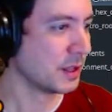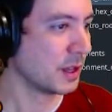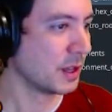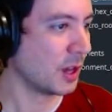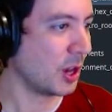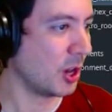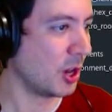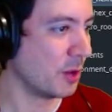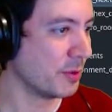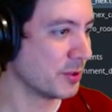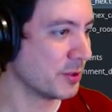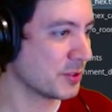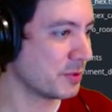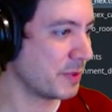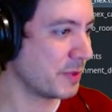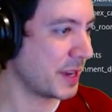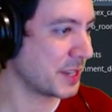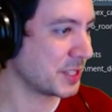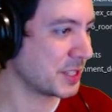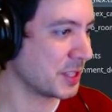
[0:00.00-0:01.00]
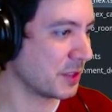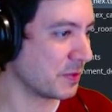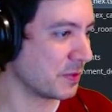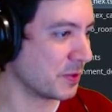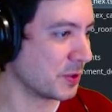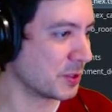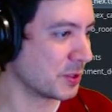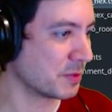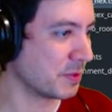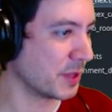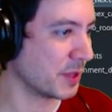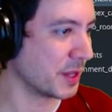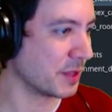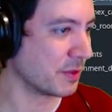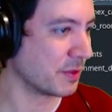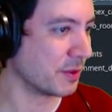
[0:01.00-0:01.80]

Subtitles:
Almost matching the first playthrough.